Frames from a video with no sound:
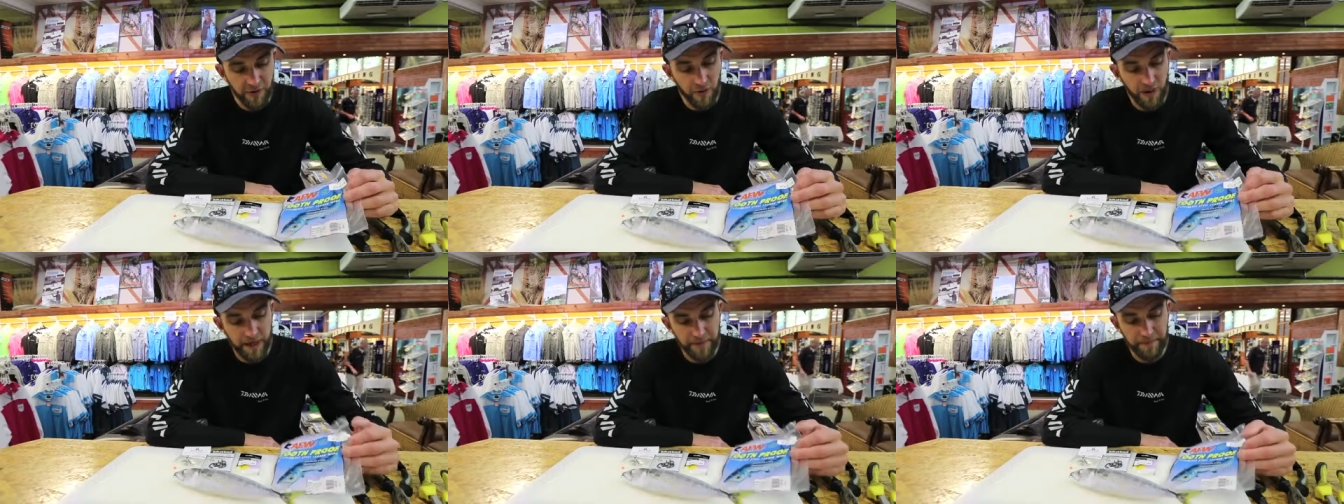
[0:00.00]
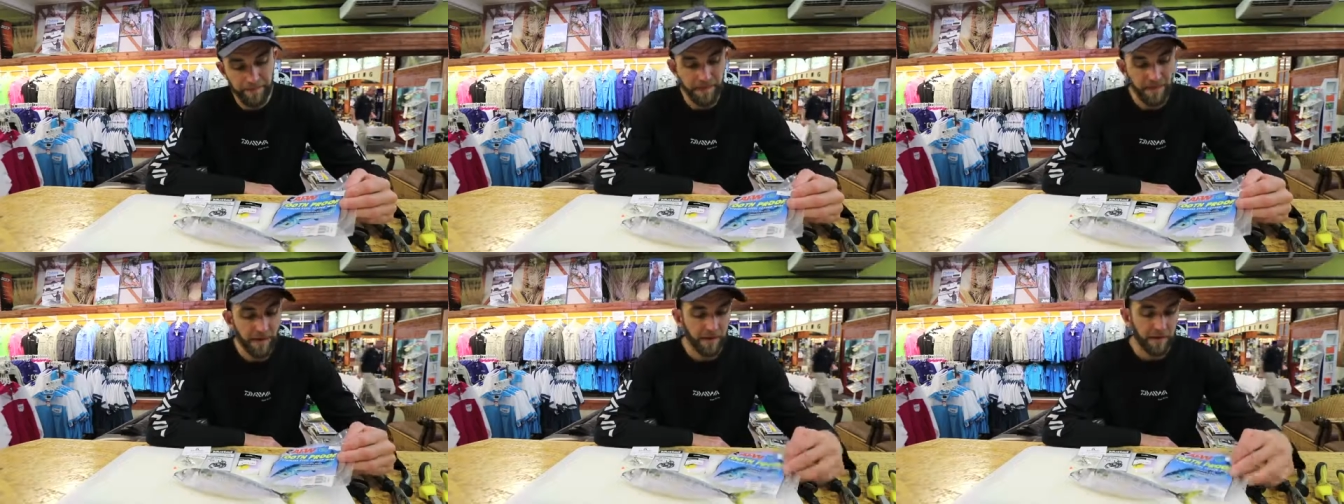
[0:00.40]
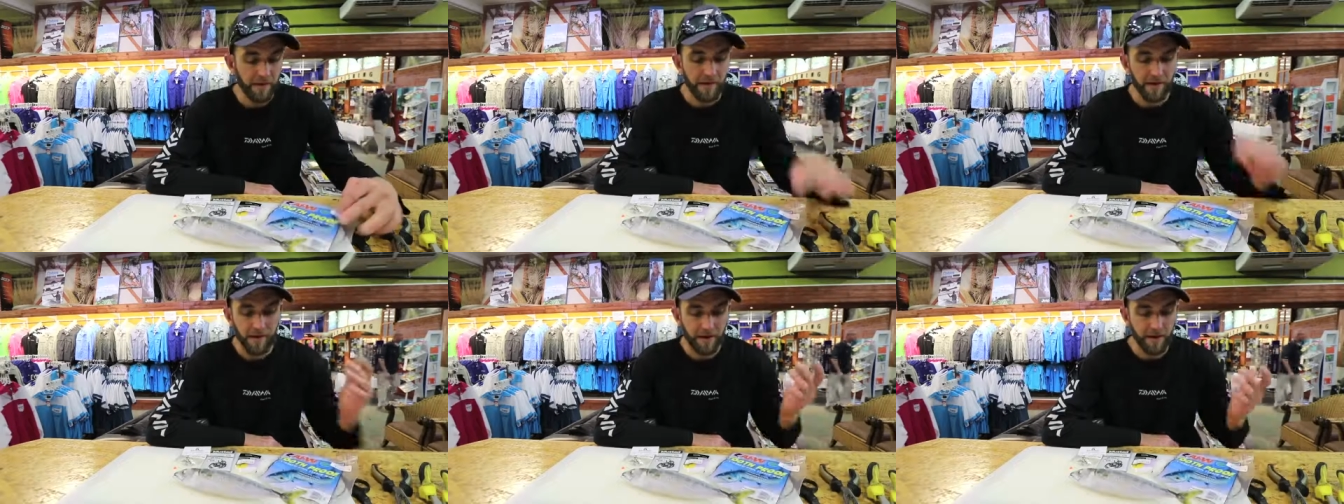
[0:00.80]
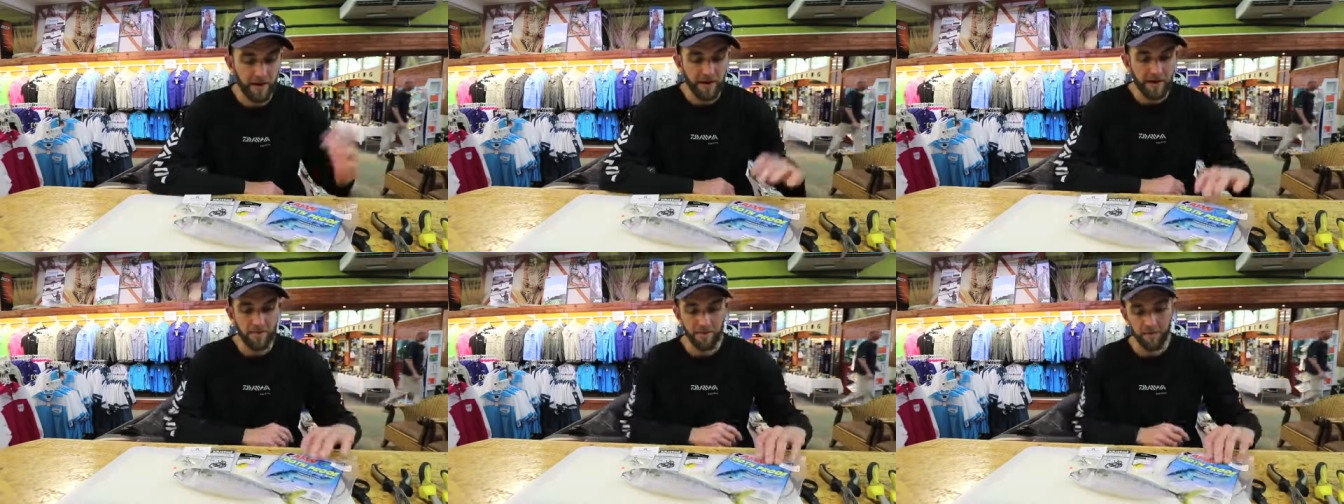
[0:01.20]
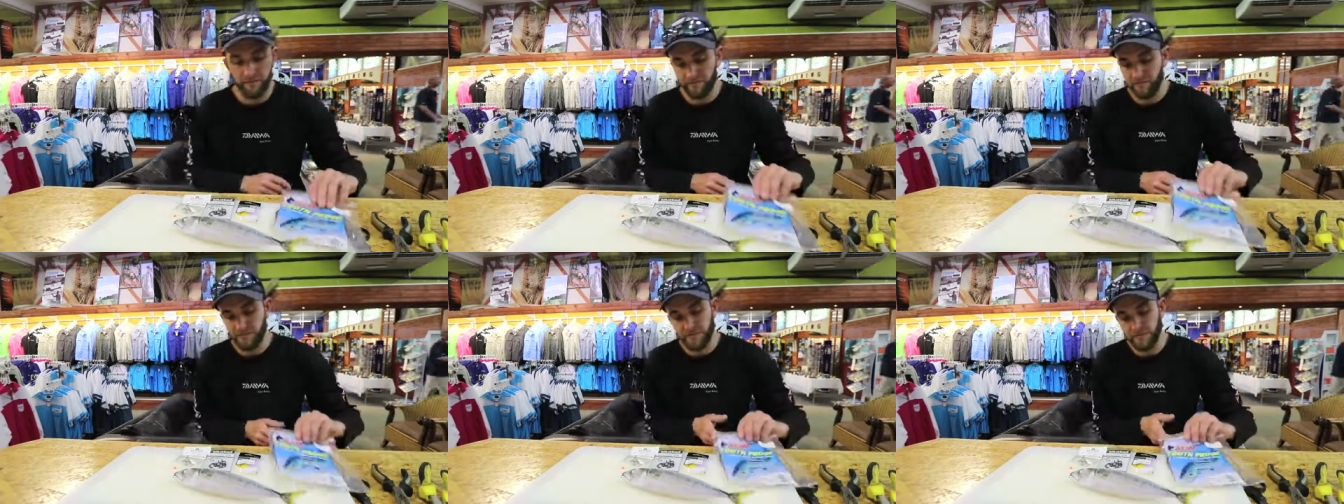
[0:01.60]
wire. Um,
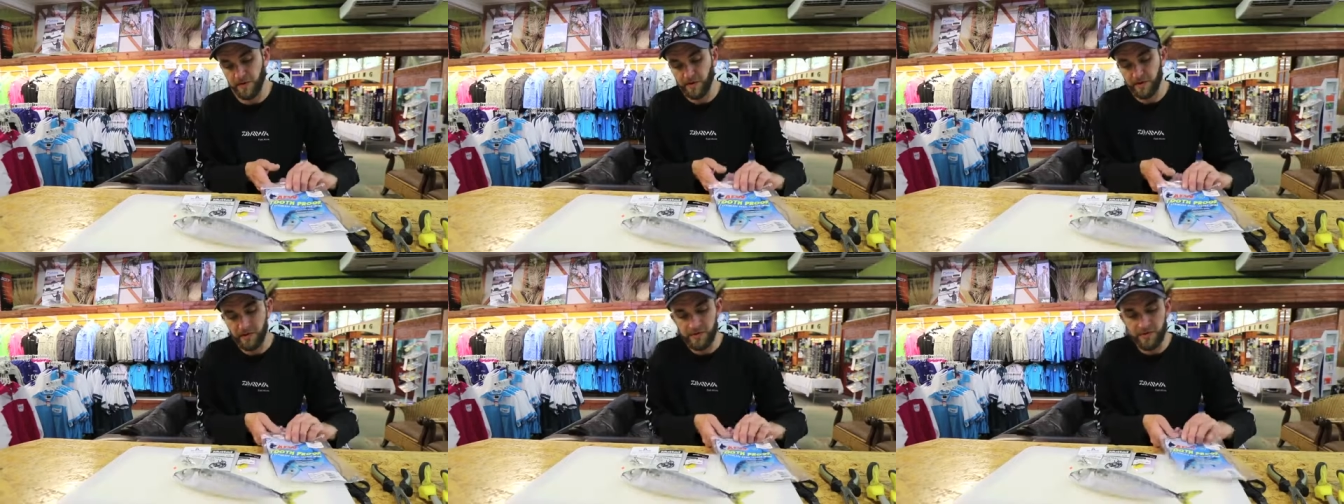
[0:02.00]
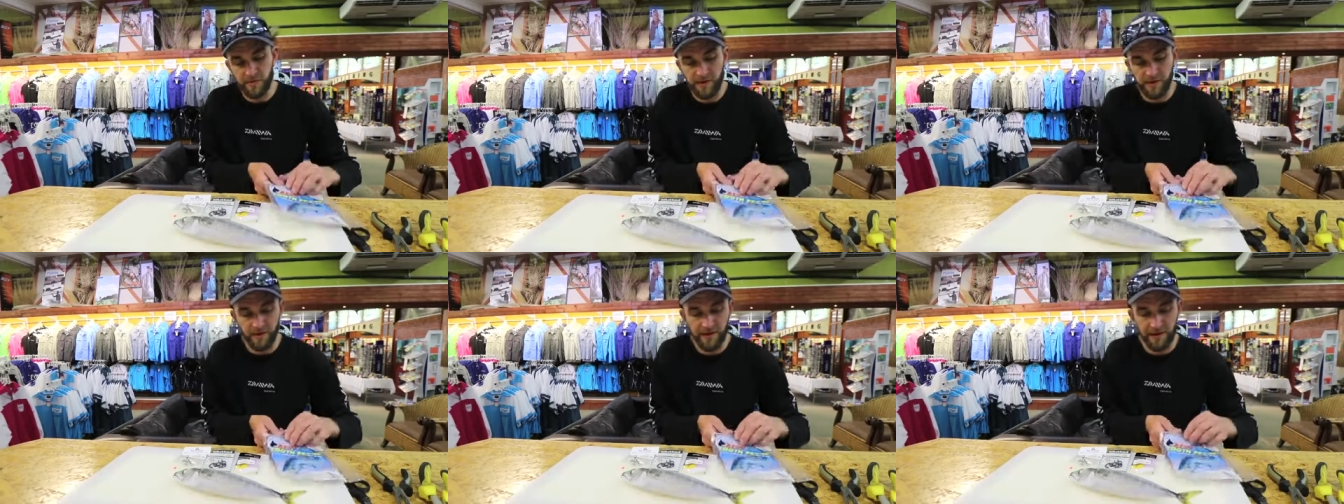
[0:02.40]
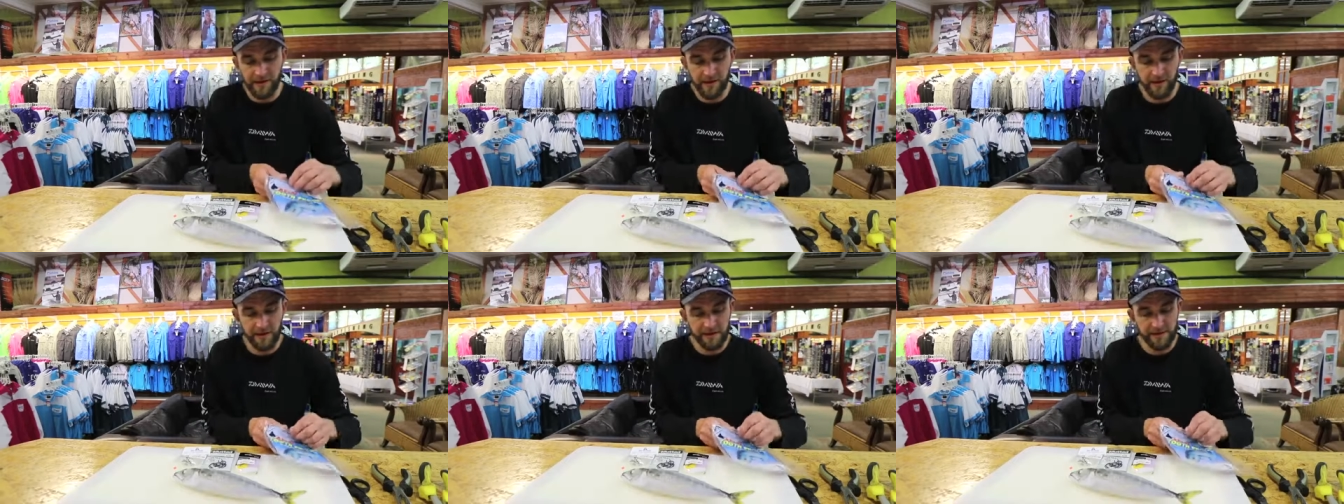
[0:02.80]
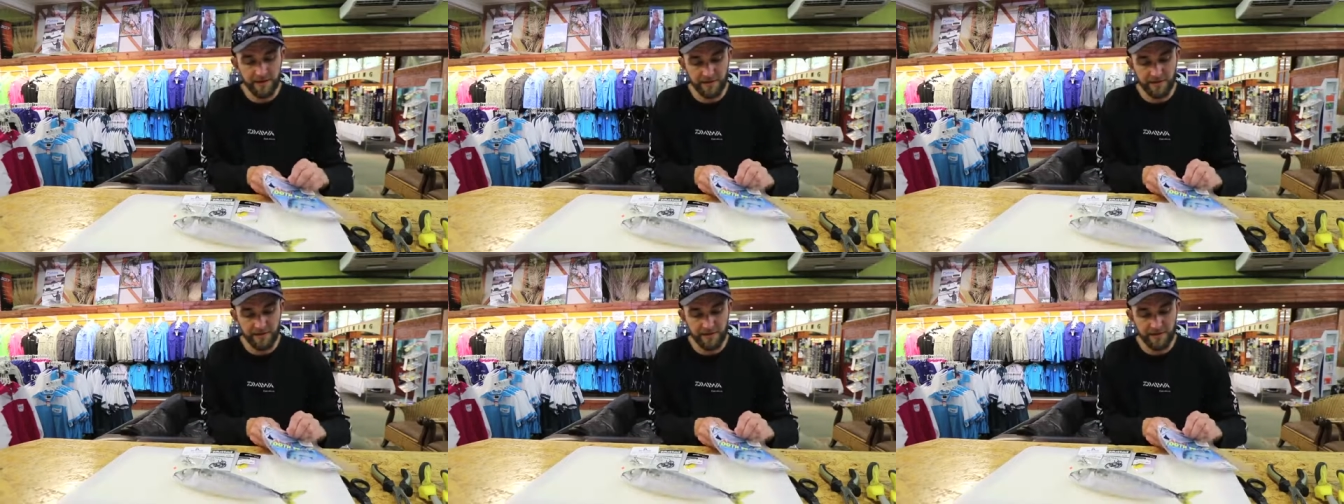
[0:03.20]
it's been good to me throughout the years.